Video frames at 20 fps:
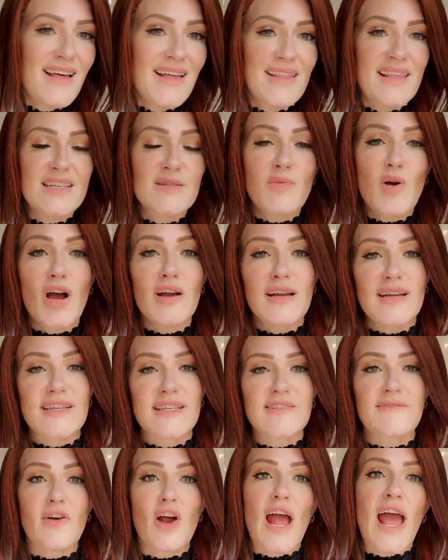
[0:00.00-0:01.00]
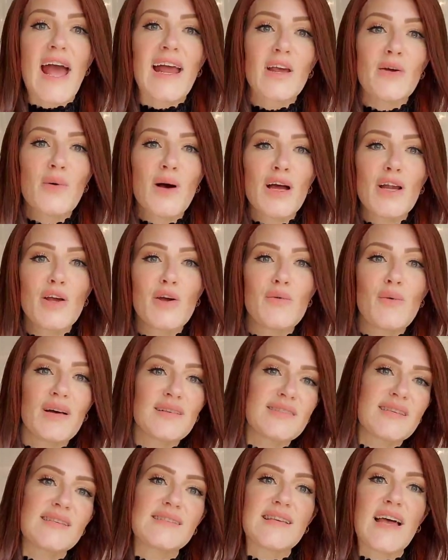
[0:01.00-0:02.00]
This product is for anyone who wants
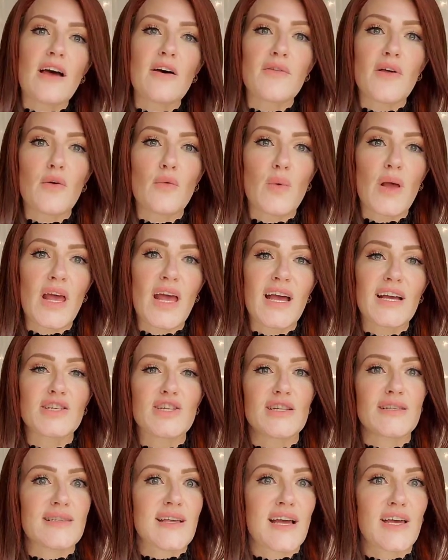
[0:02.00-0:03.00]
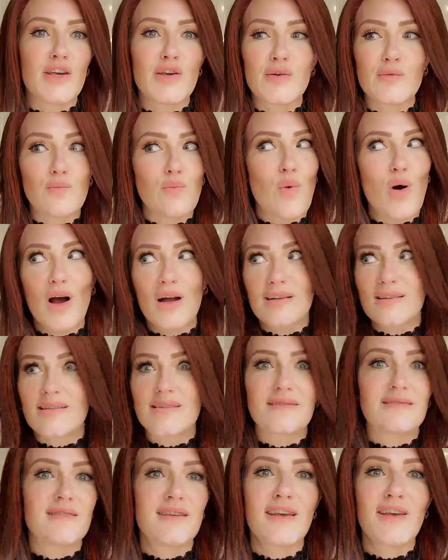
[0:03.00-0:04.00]
to style their wig just like you'd want
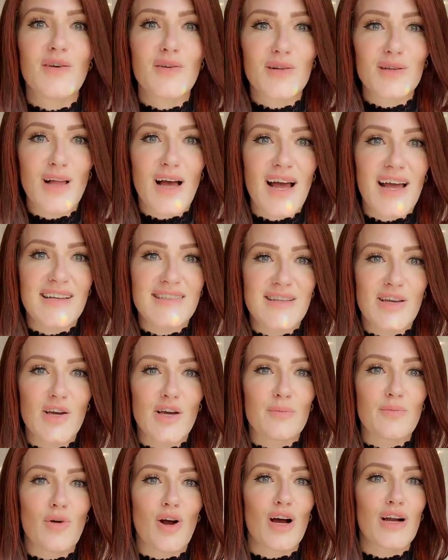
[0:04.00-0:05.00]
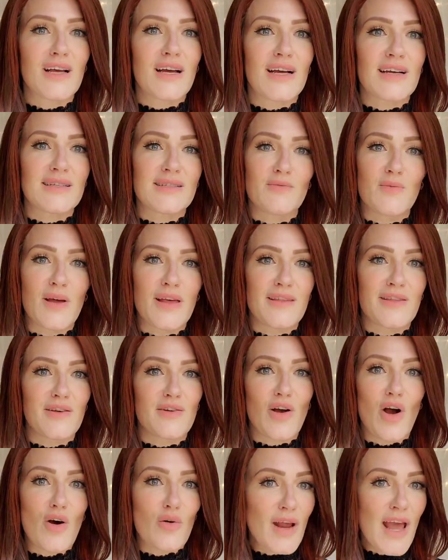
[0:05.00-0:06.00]
to utilize a good product with your
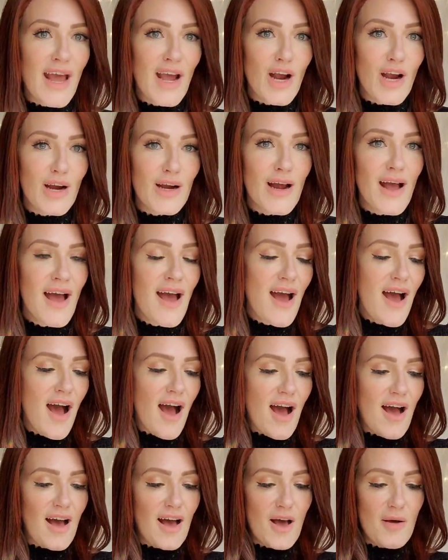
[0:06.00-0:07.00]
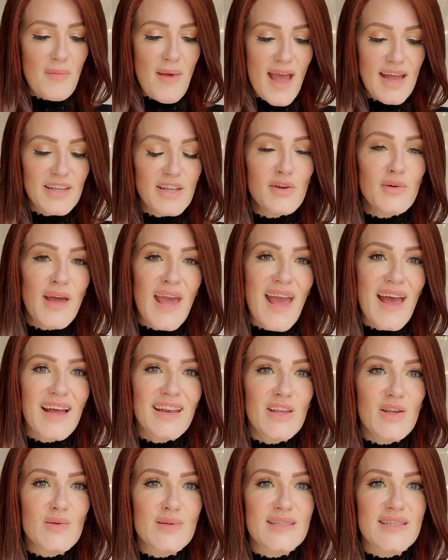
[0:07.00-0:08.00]
own hair. Um, and you
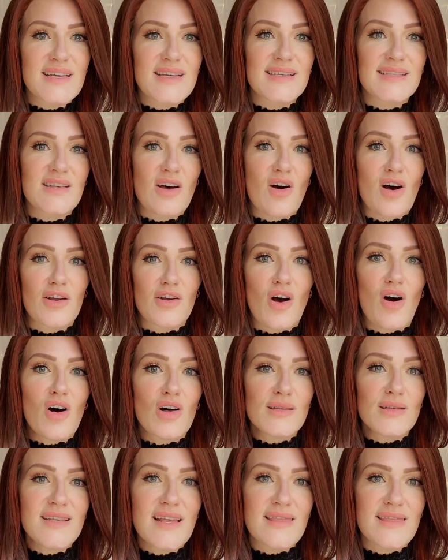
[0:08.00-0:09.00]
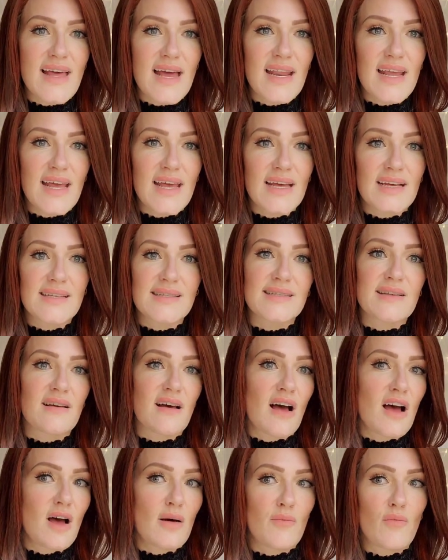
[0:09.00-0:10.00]
can use this on all synthetics,
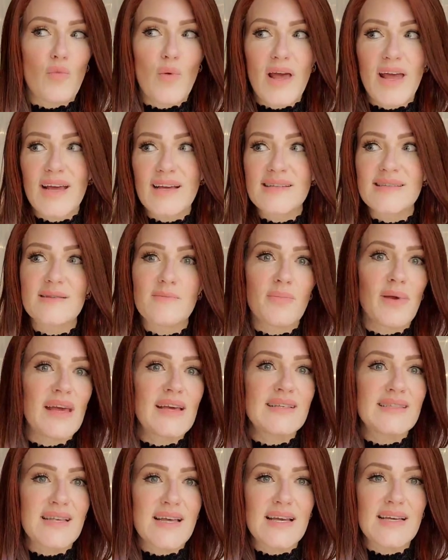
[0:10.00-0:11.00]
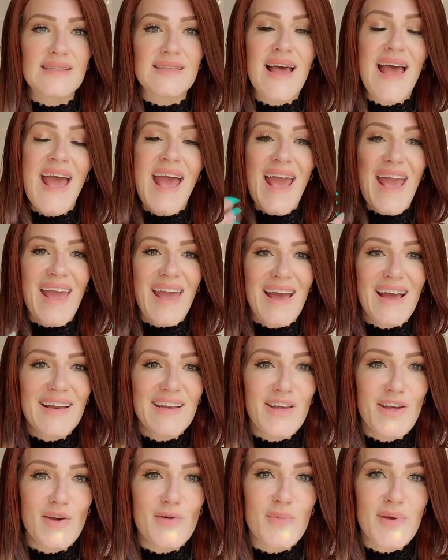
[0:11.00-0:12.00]
um, wigs, pieces, and
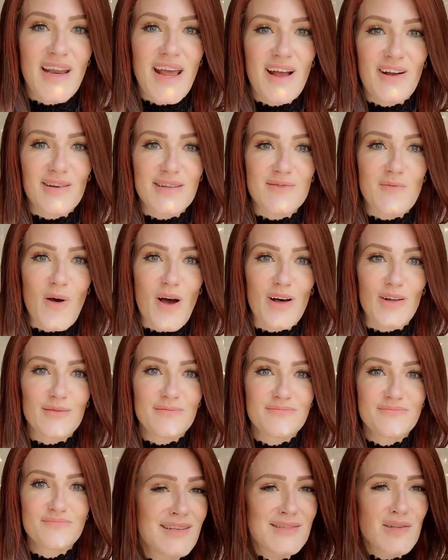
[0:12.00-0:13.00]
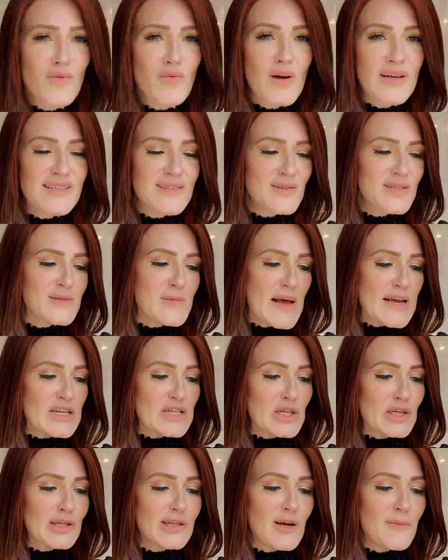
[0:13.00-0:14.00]
human hair as well. So what's so
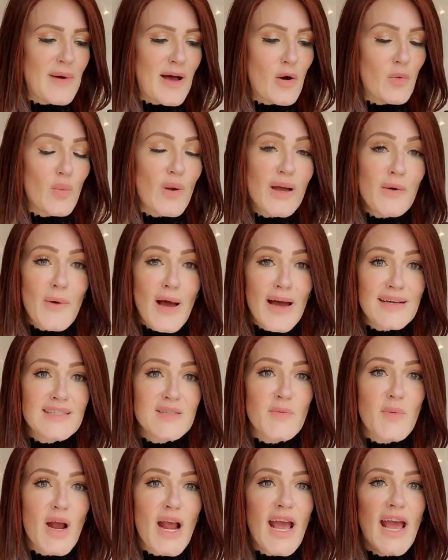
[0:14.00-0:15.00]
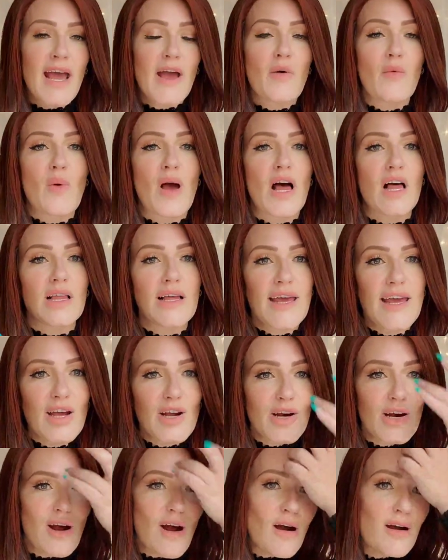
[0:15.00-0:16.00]
special about WigWax spray? Well,
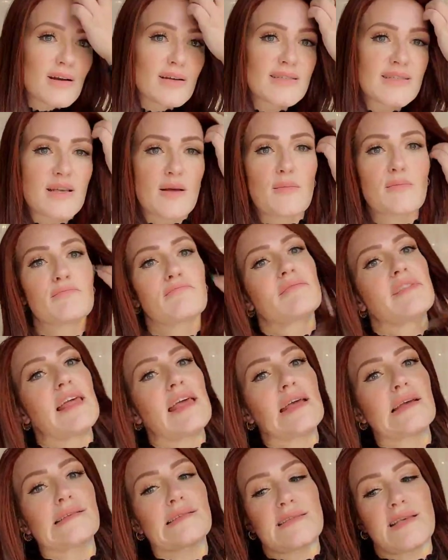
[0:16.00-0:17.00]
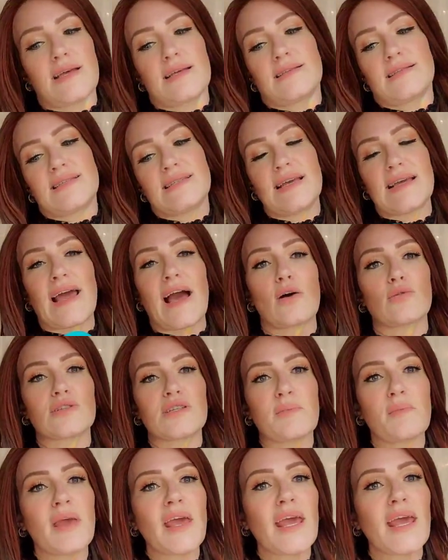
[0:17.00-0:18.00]
here are some things that stick out
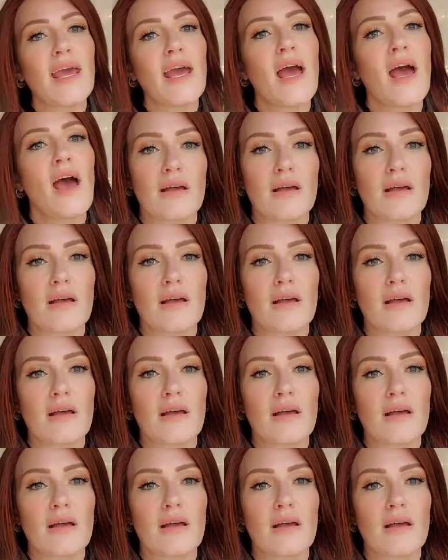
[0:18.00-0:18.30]
to me.